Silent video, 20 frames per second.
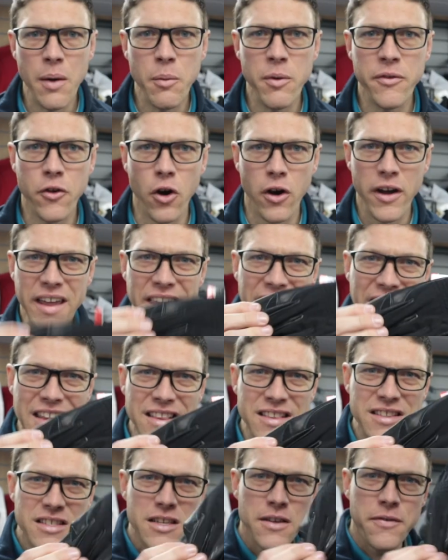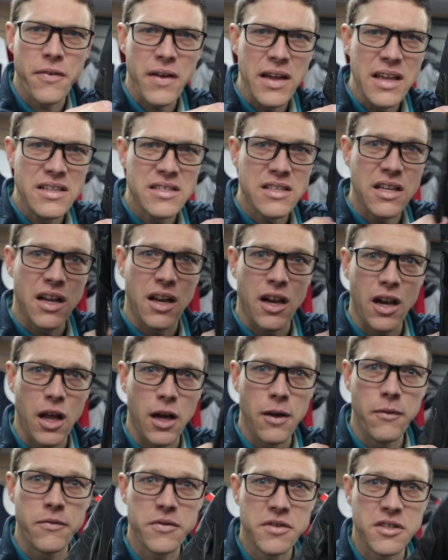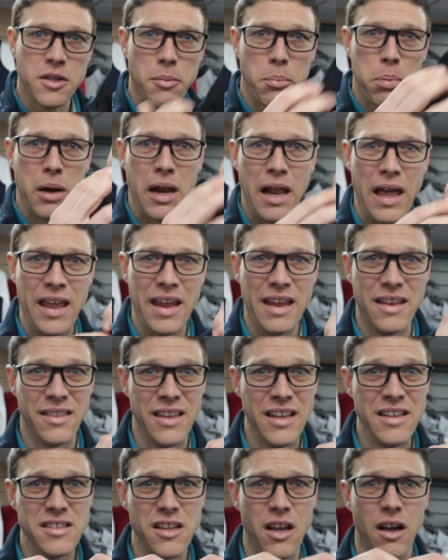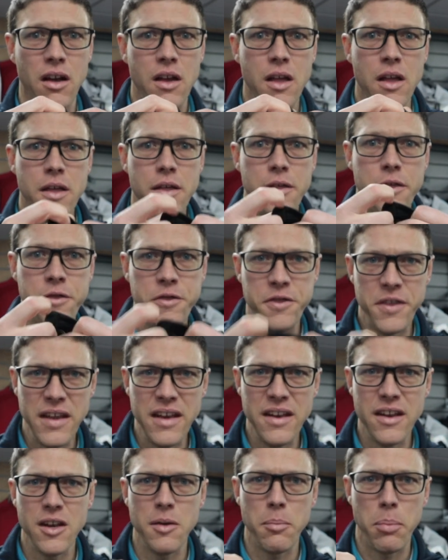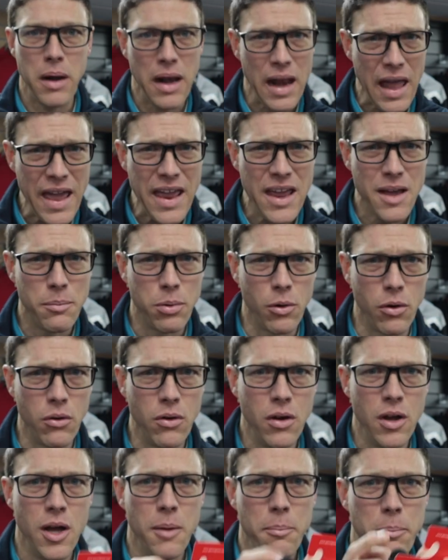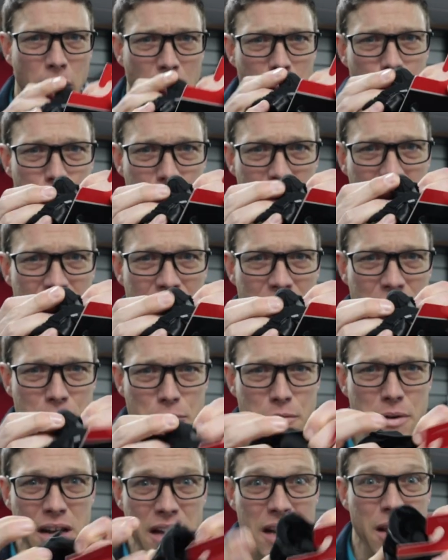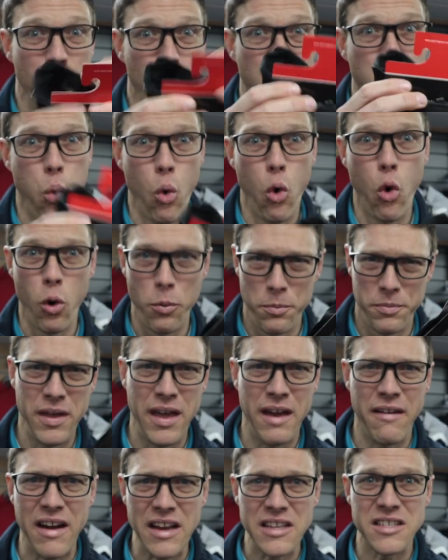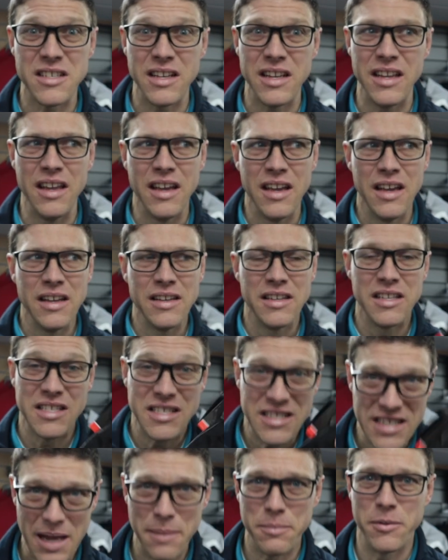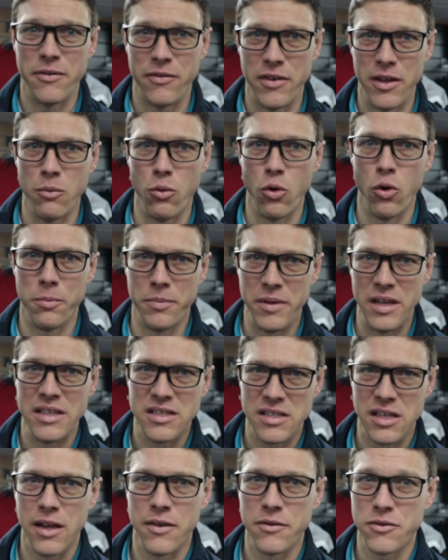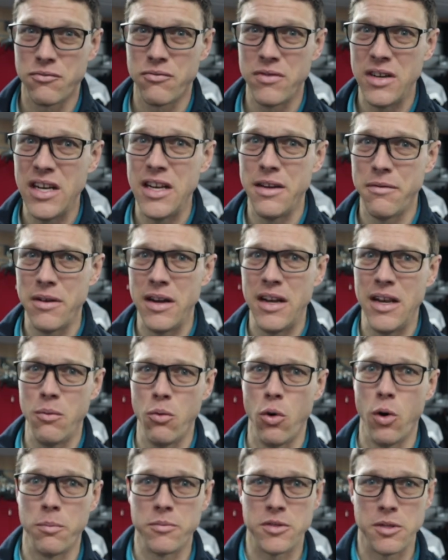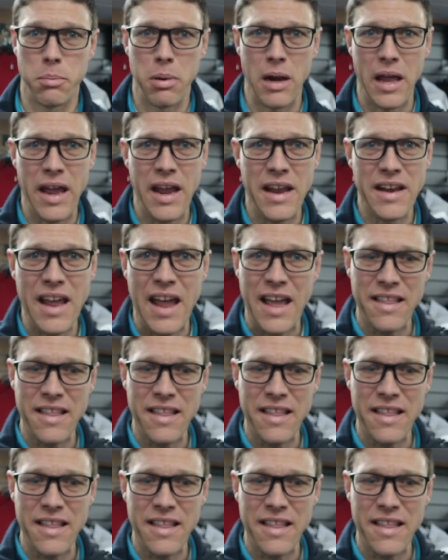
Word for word: And we've got interface gloves to play in. These are thin and playable, but really, really warm. They're actually deceptively warm, these gloves. Really, really warm to play in.